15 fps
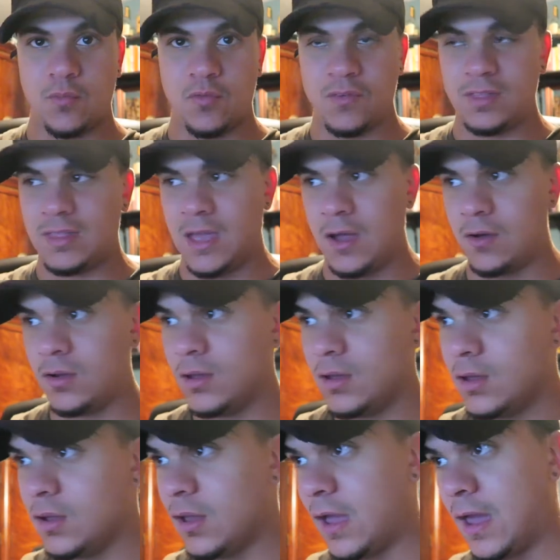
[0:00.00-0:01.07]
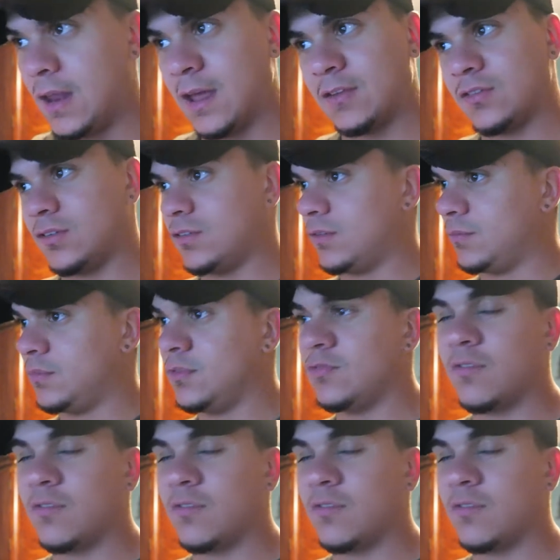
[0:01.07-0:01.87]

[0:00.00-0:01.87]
moving down, and that's just some